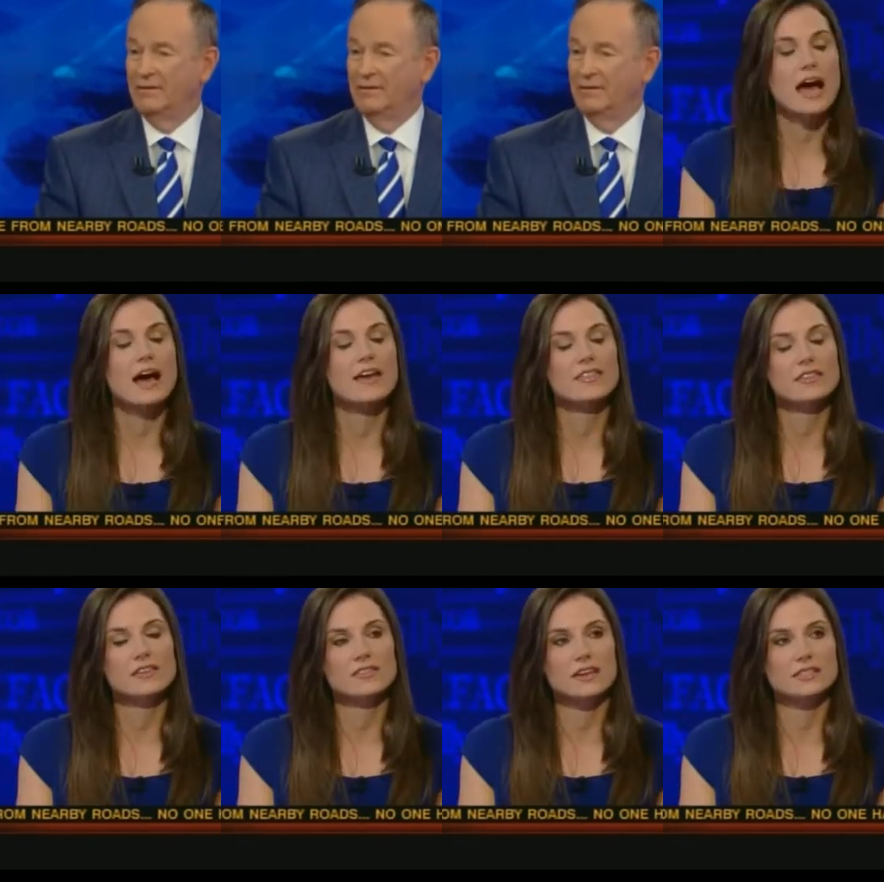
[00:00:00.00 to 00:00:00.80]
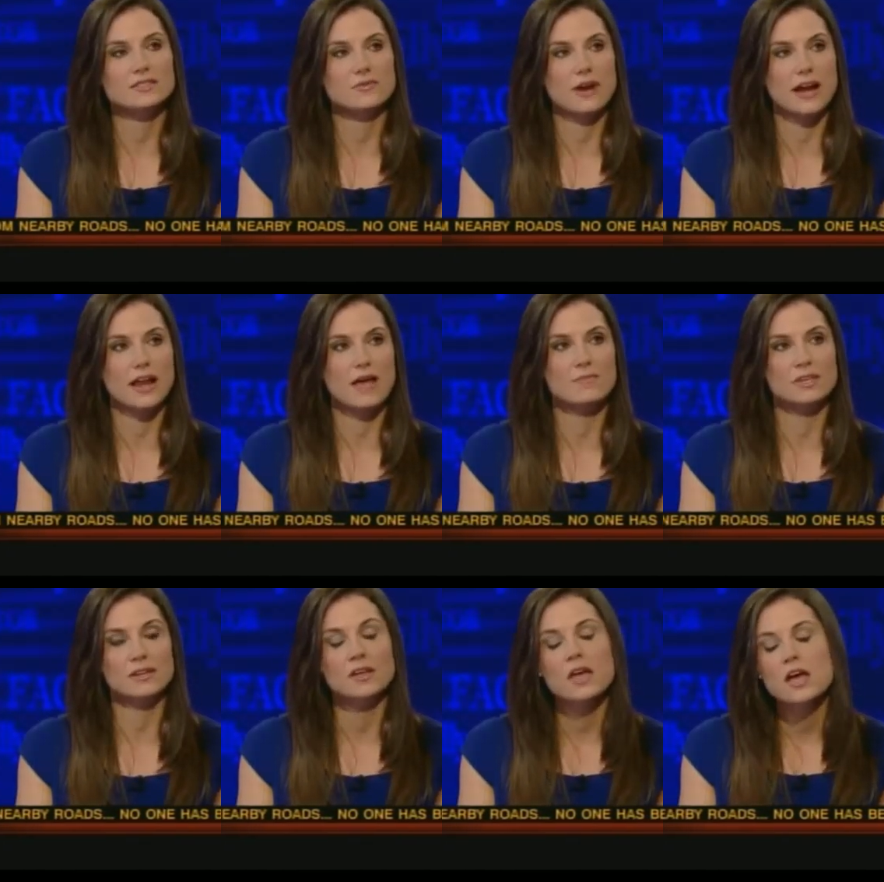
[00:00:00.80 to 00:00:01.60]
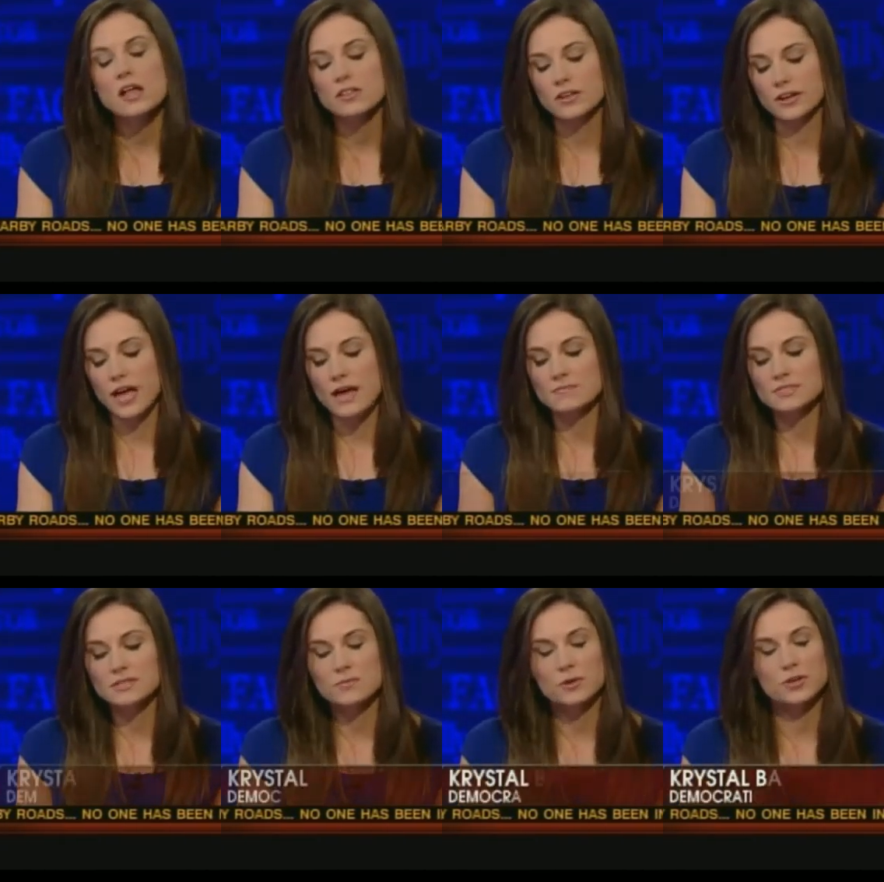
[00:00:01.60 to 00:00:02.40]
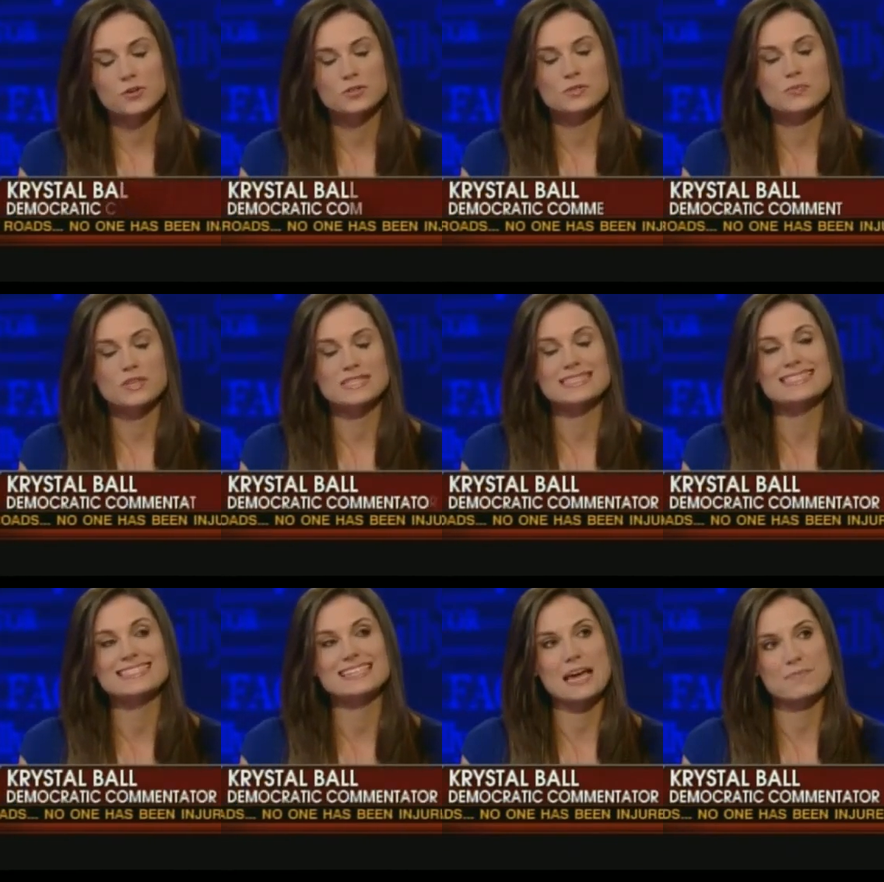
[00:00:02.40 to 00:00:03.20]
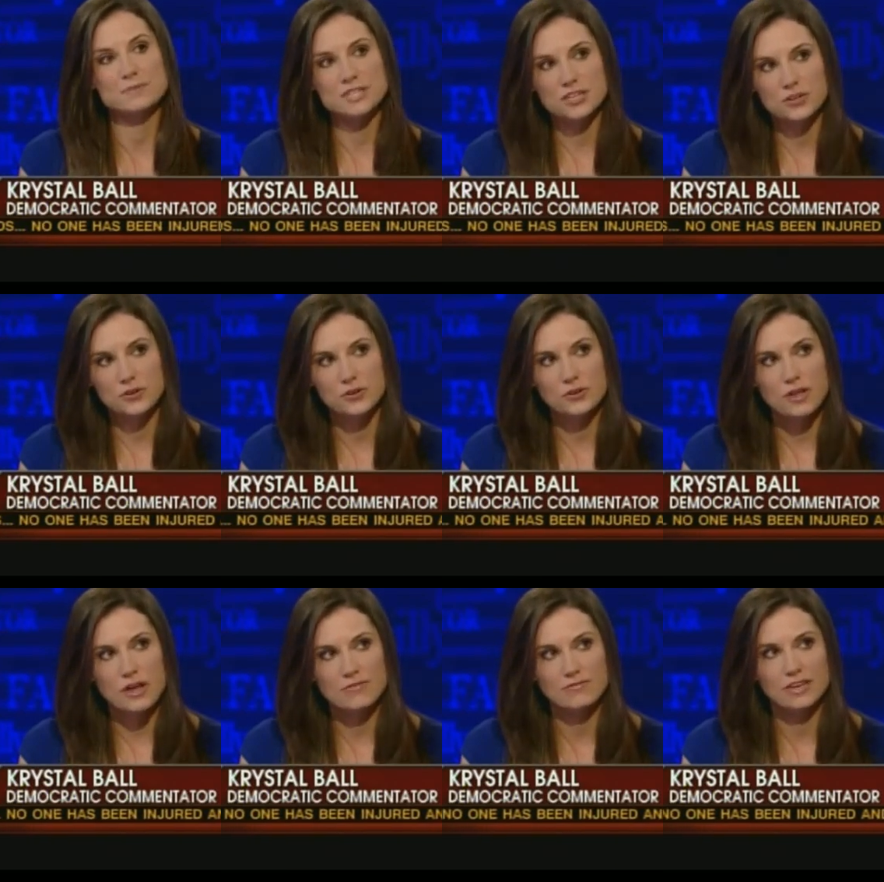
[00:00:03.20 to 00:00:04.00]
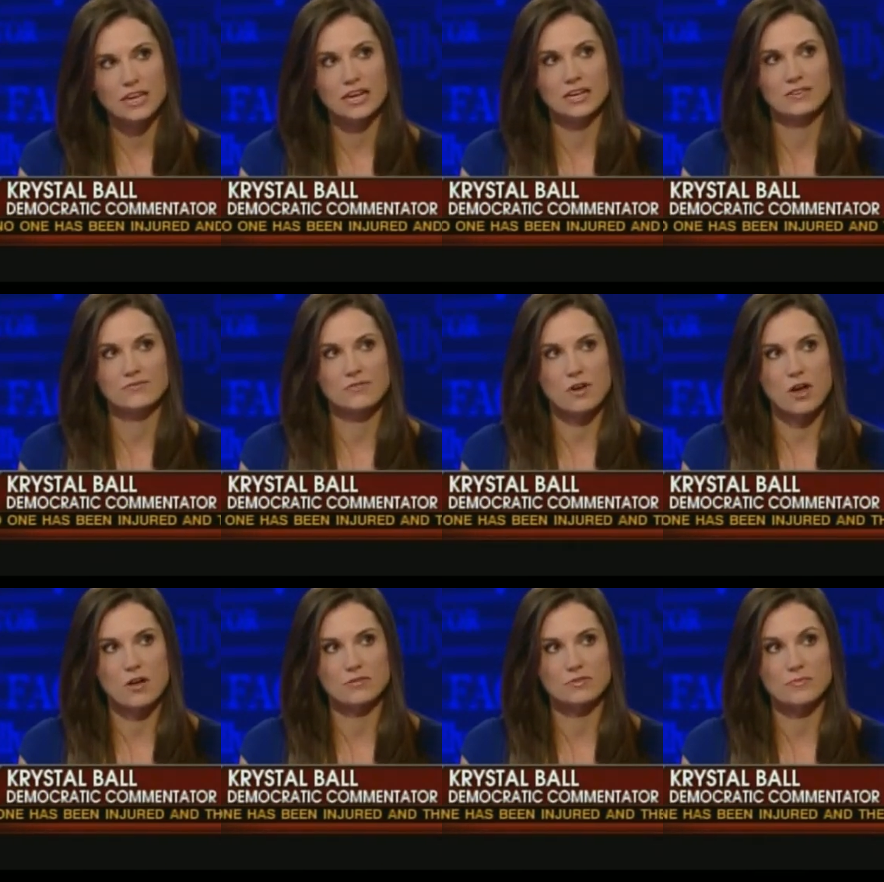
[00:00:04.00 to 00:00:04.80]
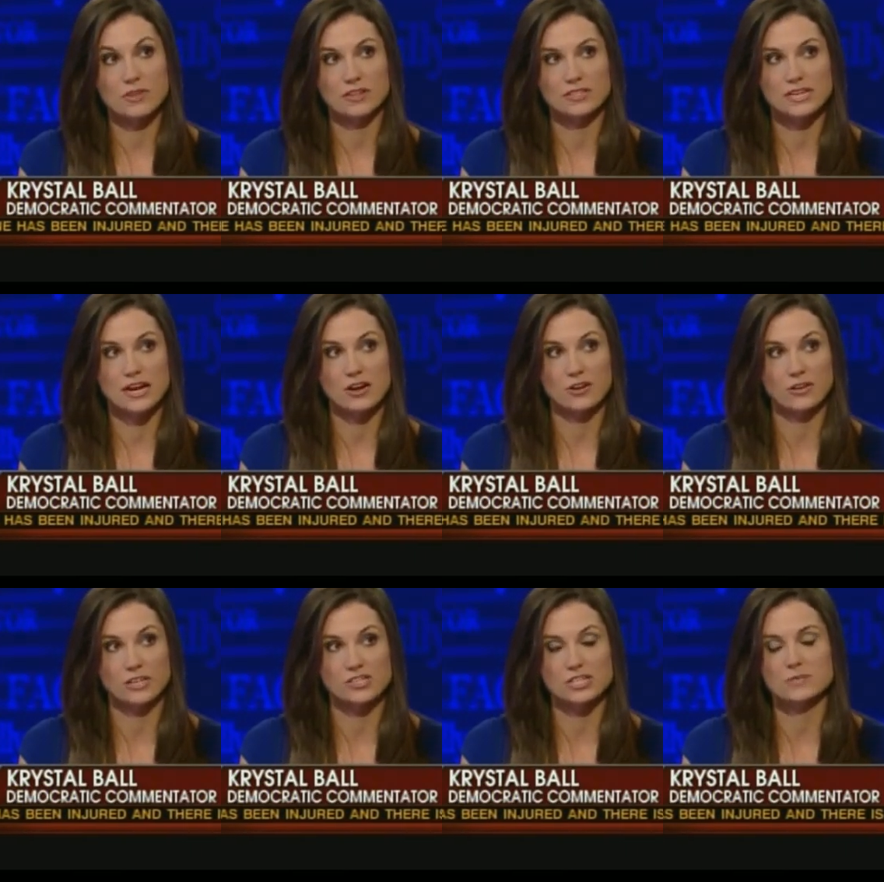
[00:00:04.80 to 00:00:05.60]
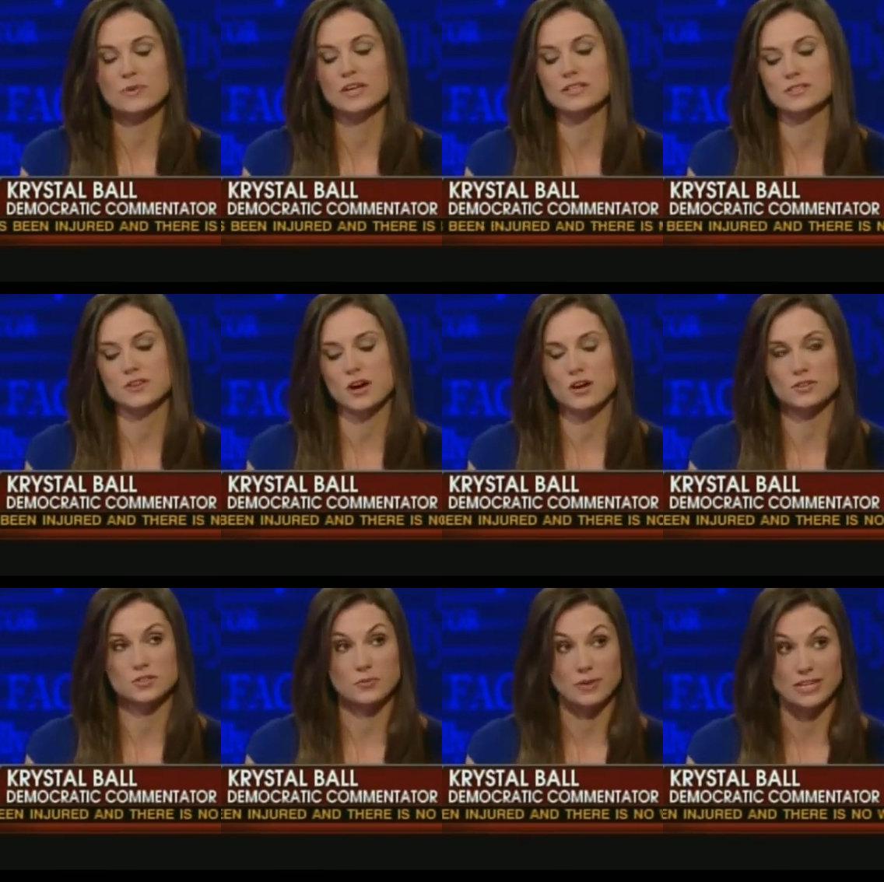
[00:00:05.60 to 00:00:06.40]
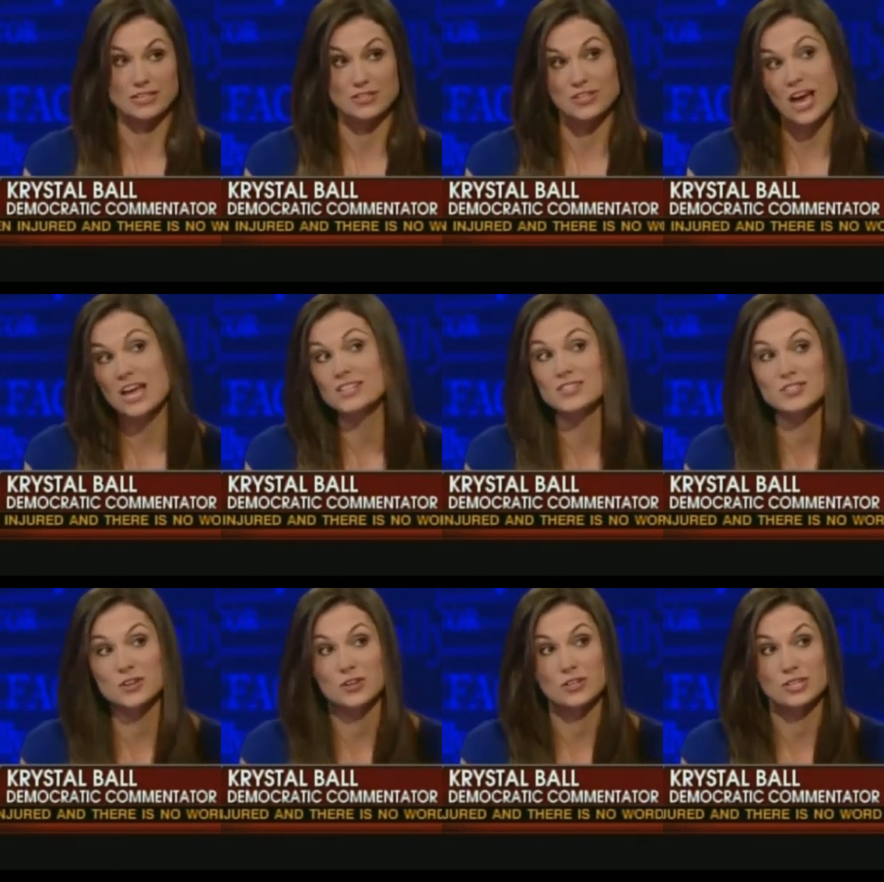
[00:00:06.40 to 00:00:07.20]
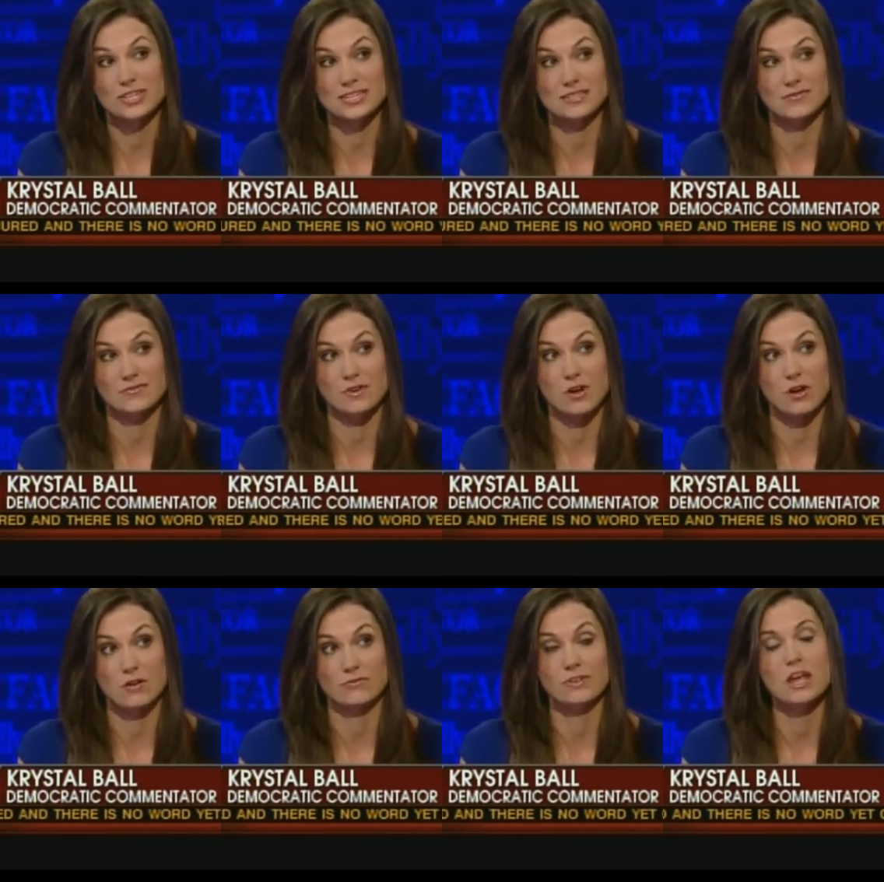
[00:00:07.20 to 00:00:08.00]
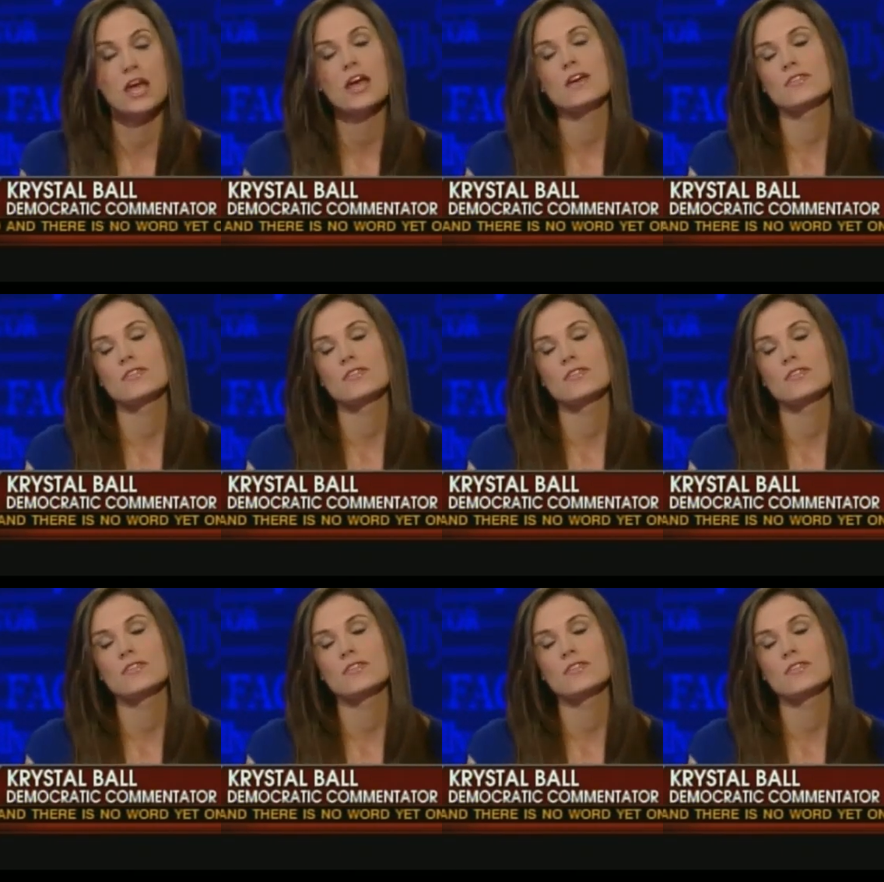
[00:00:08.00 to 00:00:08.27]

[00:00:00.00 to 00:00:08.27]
Yeah, I think that's right. I mean, look, I'm someone who's been skeptical of getting involved militarily just because there are so many uncertainties involved.